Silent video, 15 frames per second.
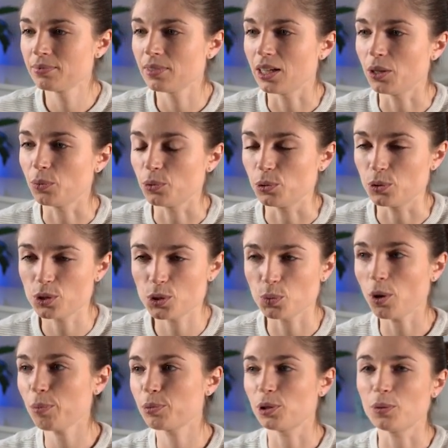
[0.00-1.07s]
it will
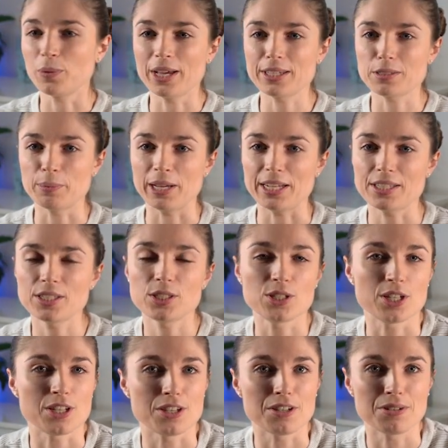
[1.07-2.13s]
swap your workspace
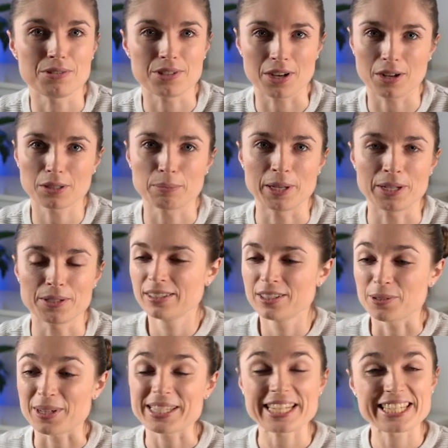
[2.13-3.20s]
to dark mode.
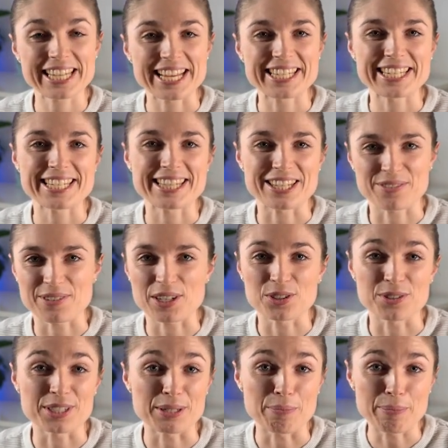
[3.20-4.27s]
So as indicated, this feature
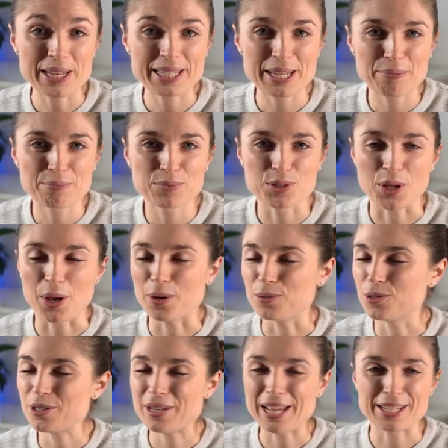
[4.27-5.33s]
is in beta, so
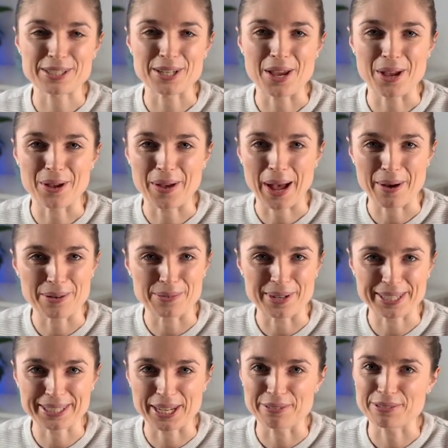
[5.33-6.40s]
do let us know how it
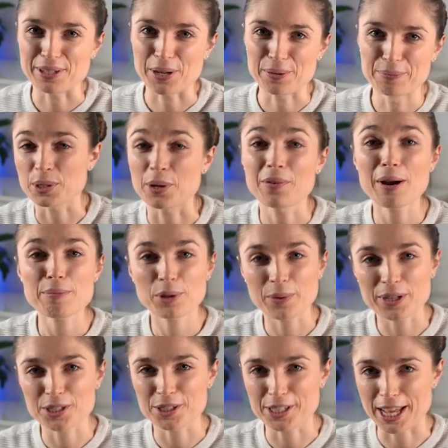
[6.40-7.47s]
works out for you. So I'll wrap the
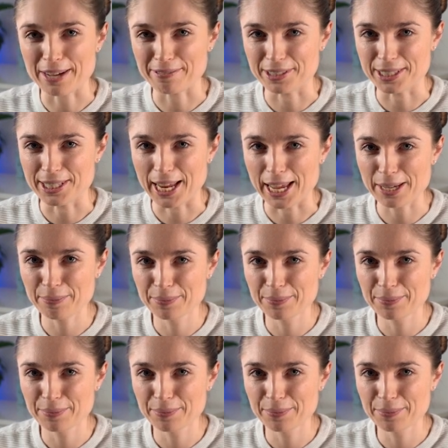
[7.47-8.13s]
questions there for today.